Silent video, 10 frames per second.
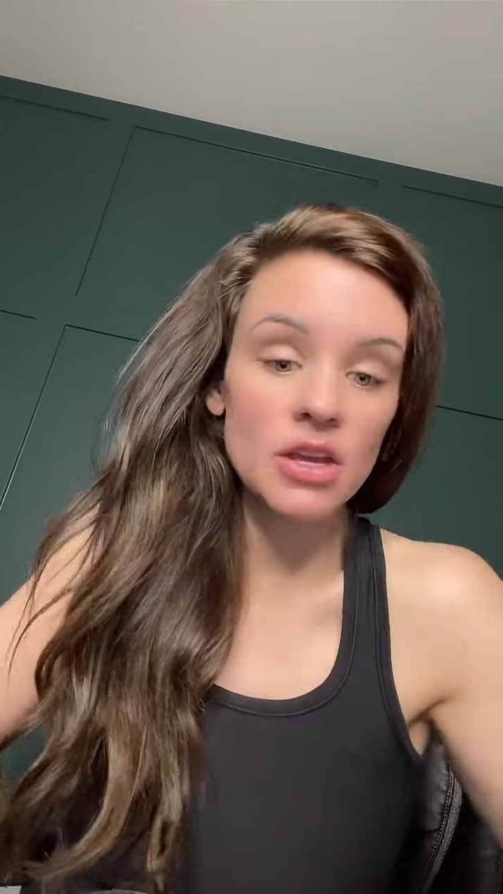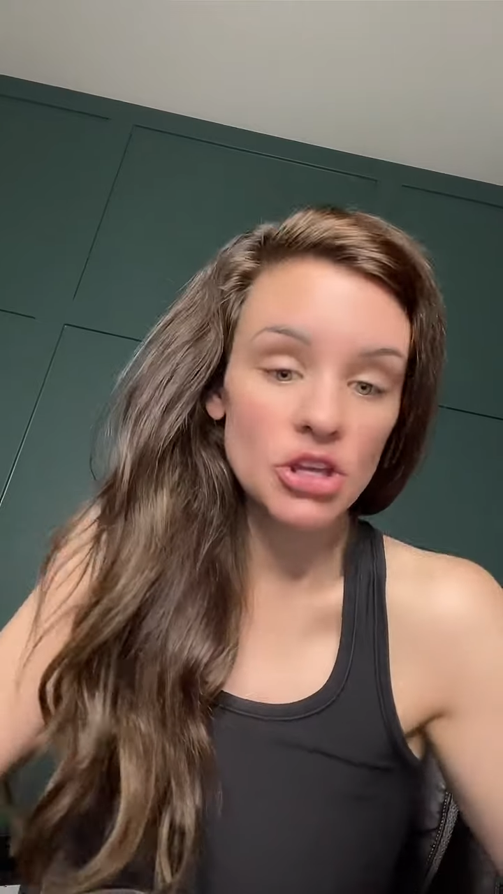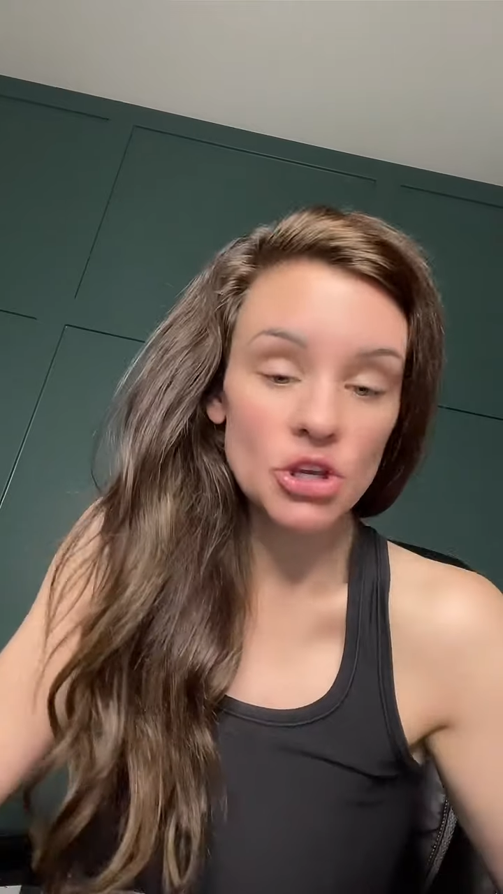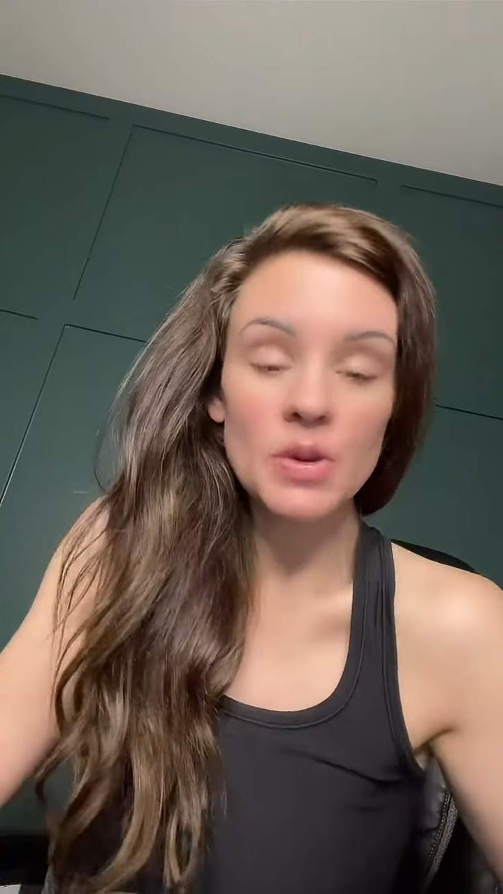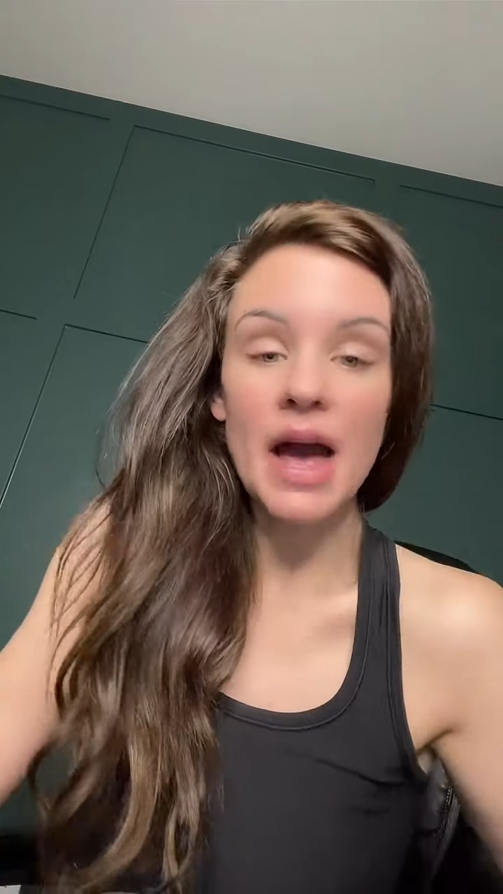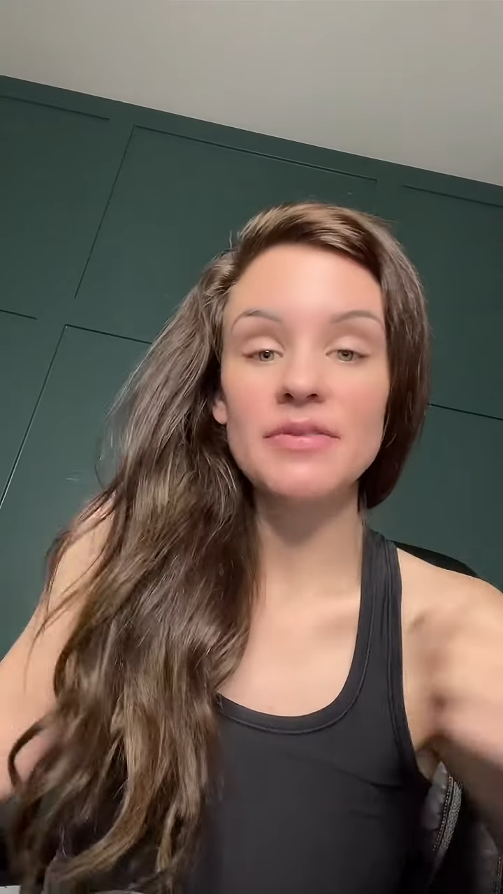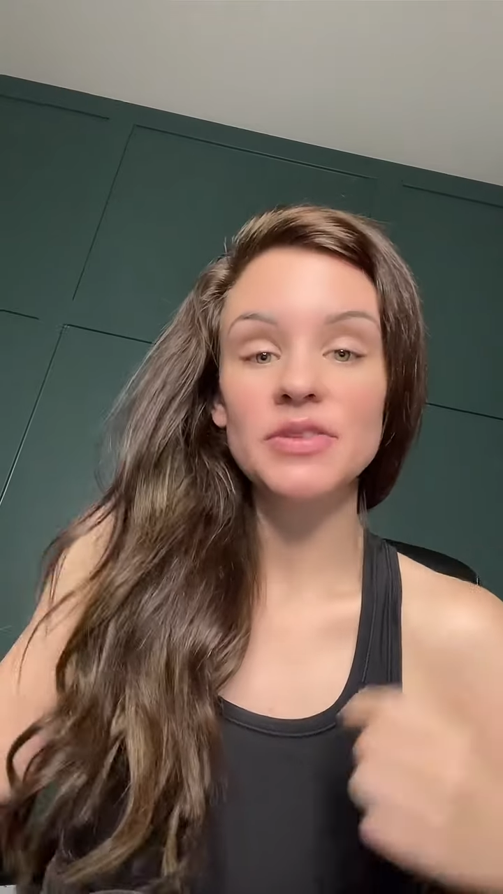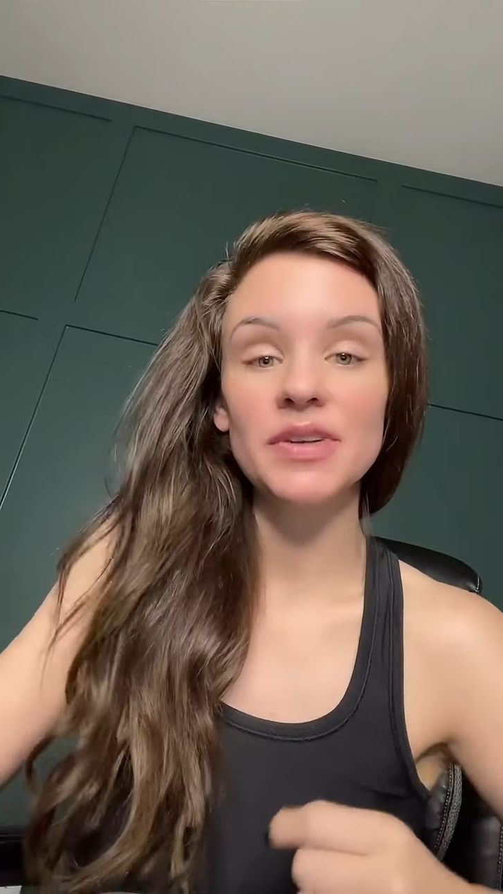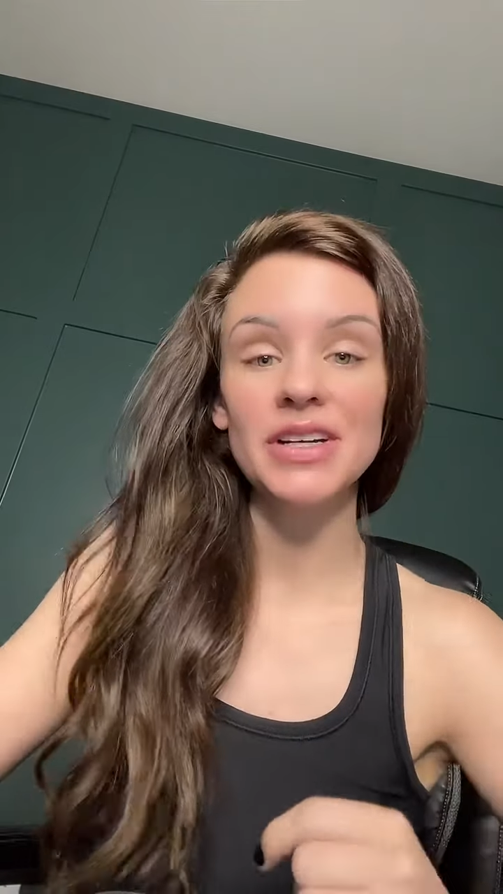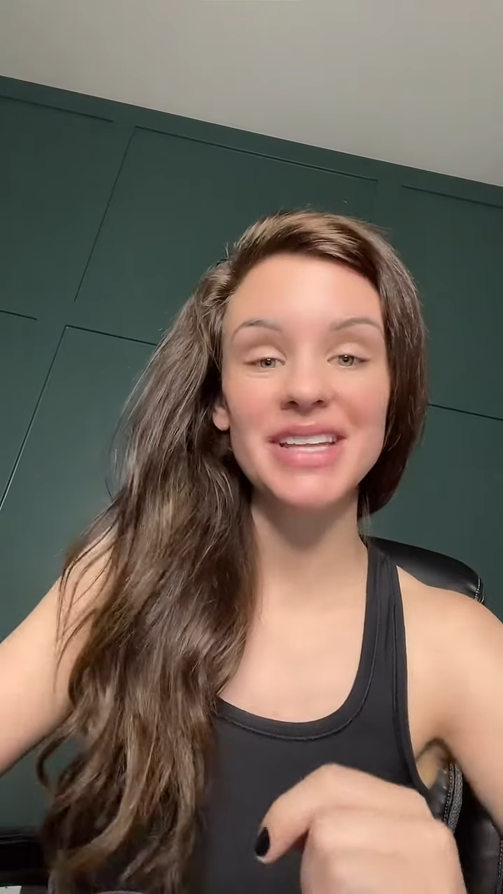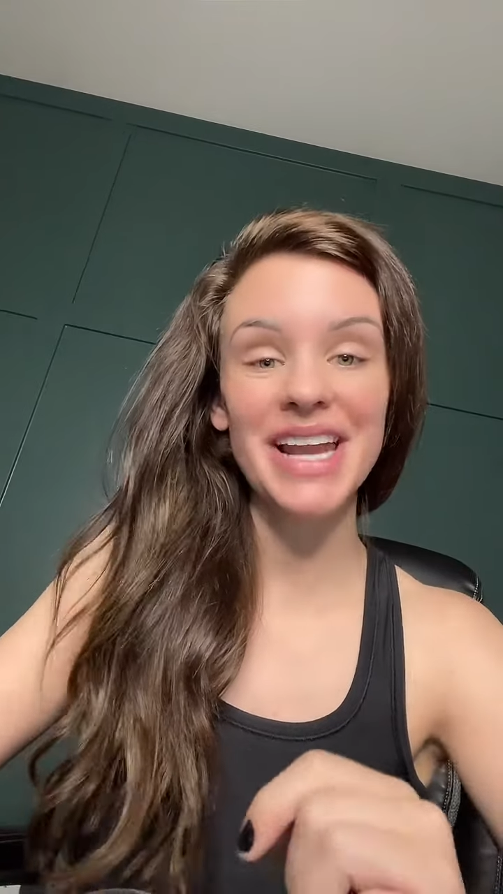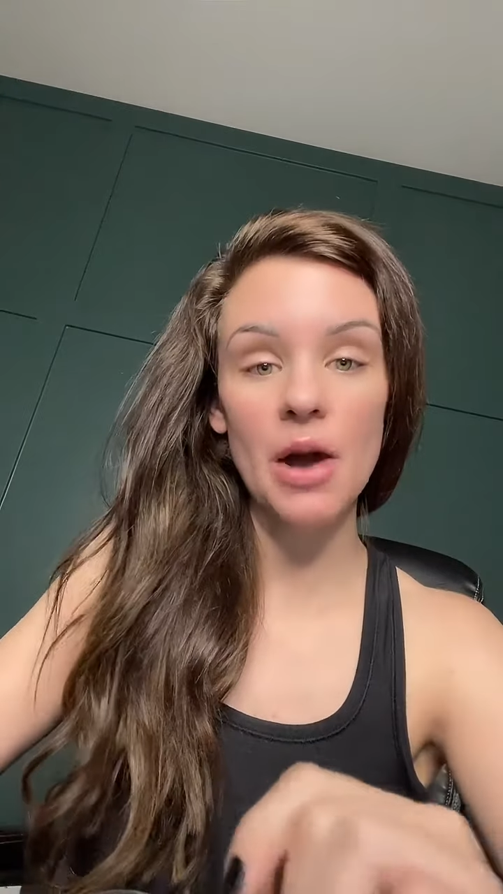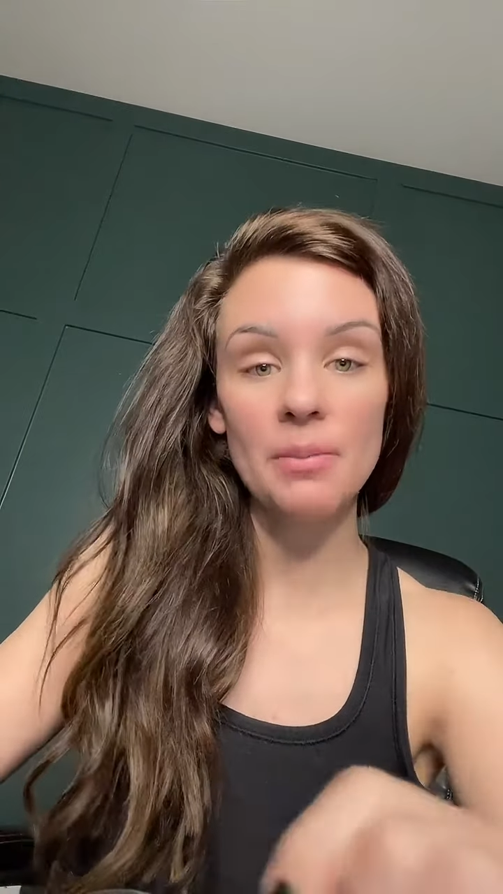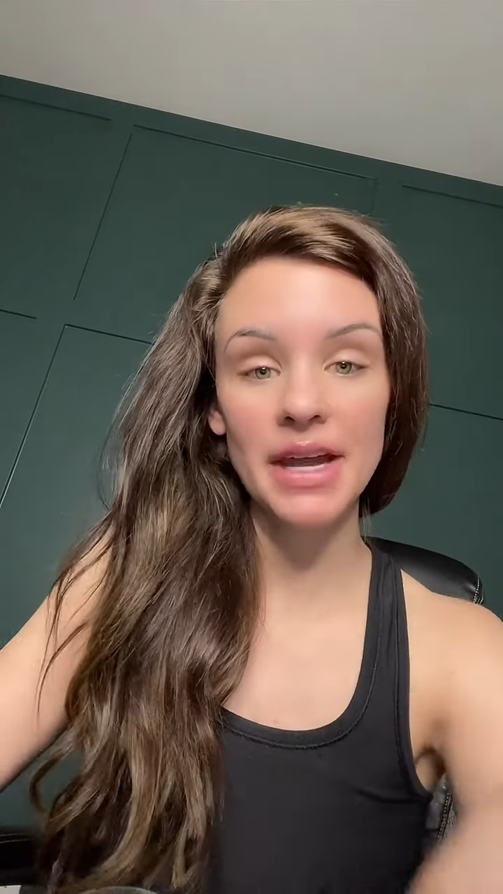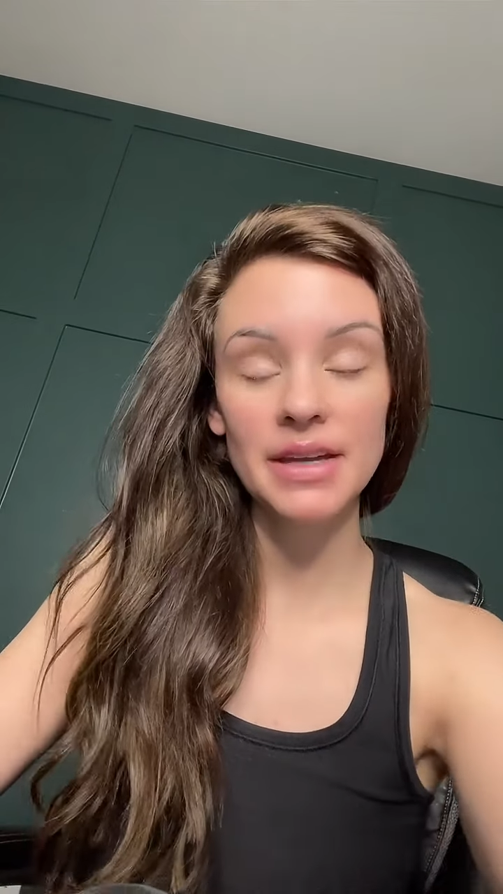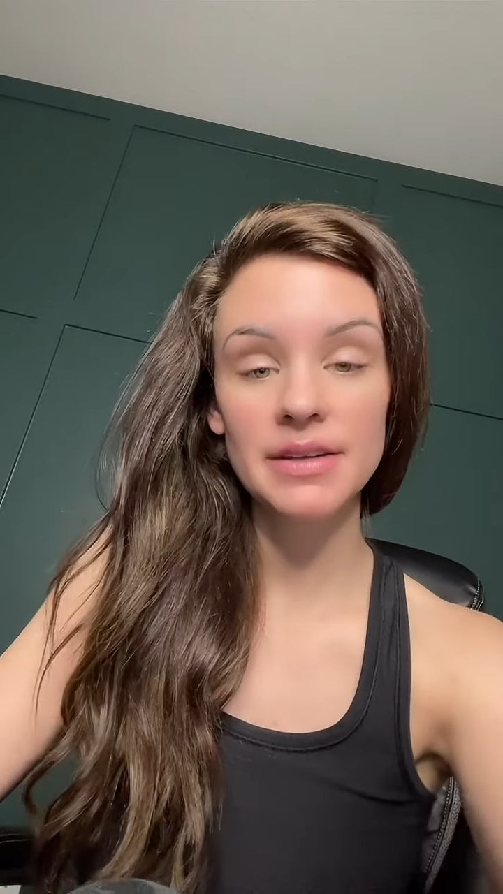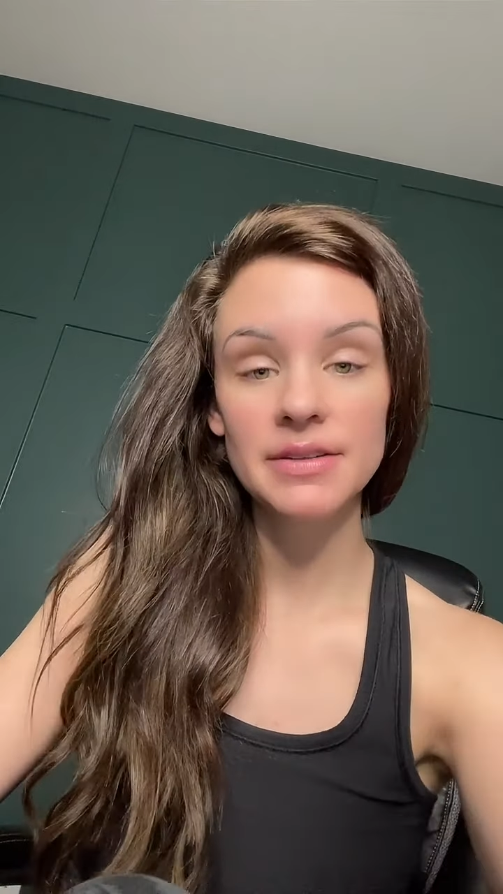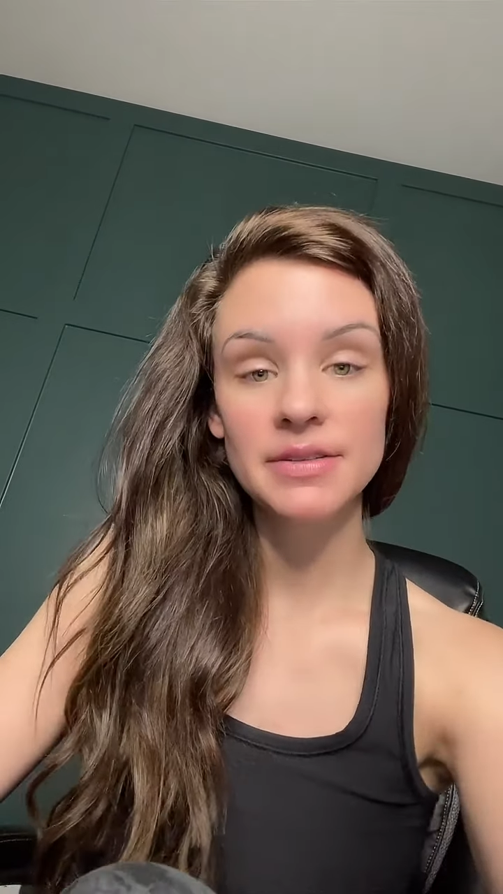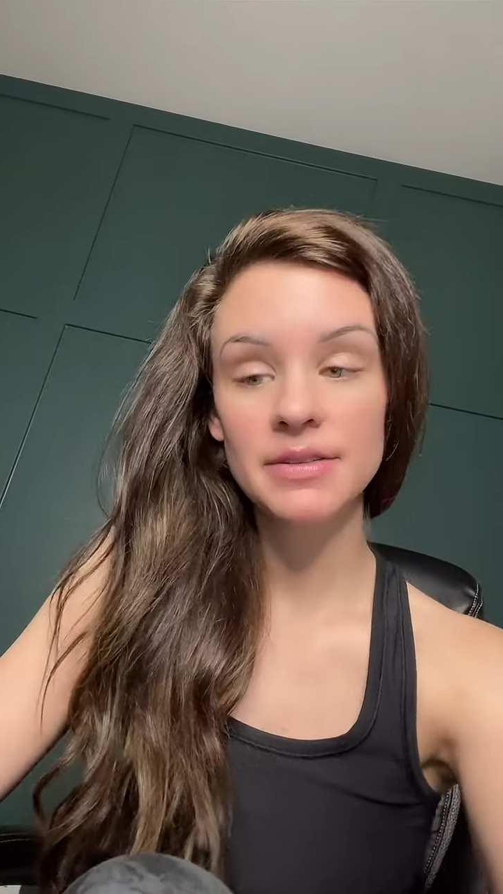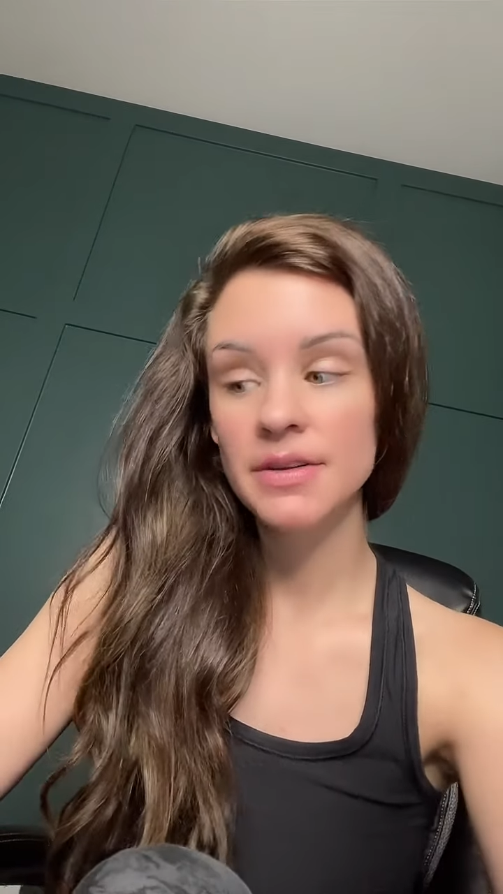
You'd have to figure that out, Mike.